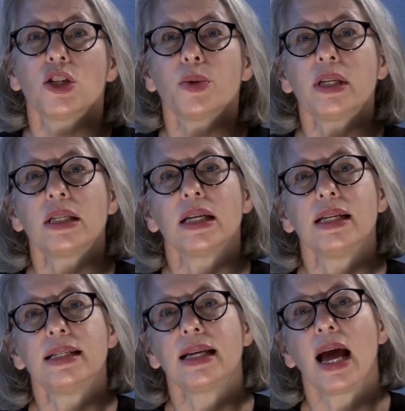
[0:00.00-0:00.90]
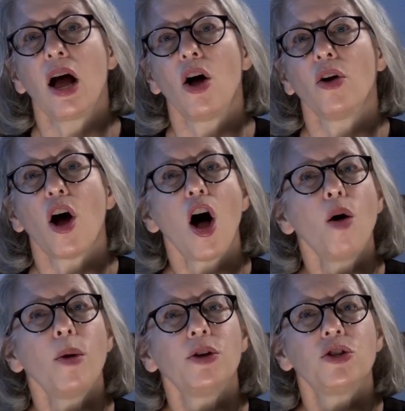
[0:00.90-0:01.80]
twisting down
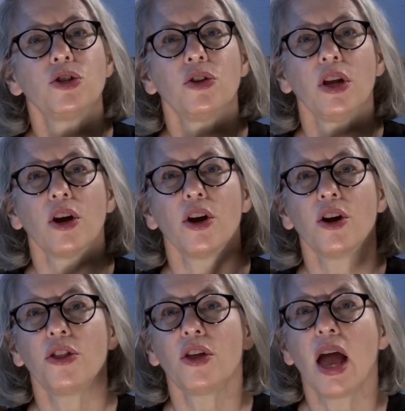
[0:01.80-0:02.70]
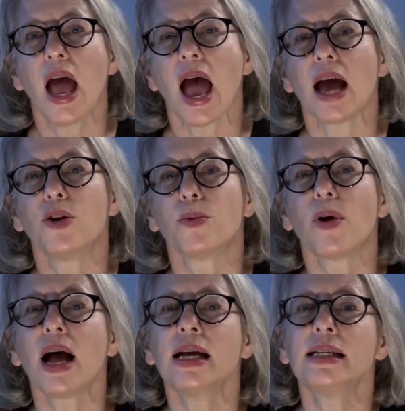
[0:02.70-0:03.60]
almost to the earth and
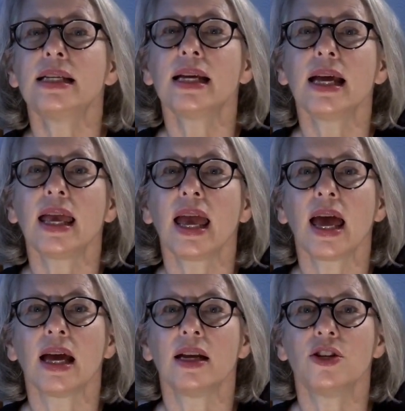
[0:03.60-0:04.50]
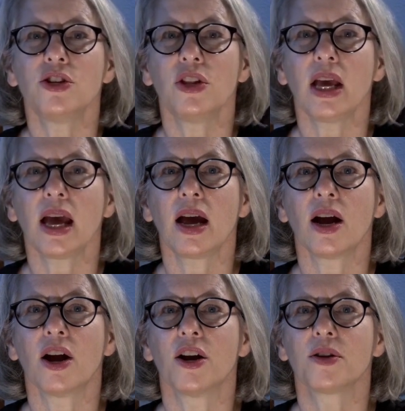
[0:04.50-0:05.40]
rising again into the
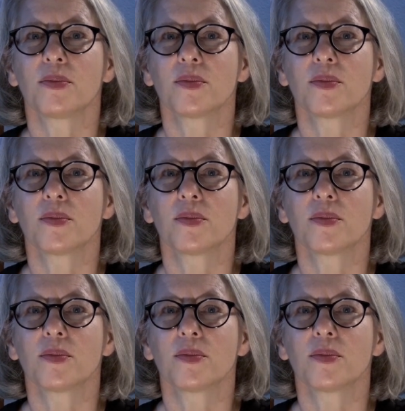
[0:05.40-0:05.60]
air.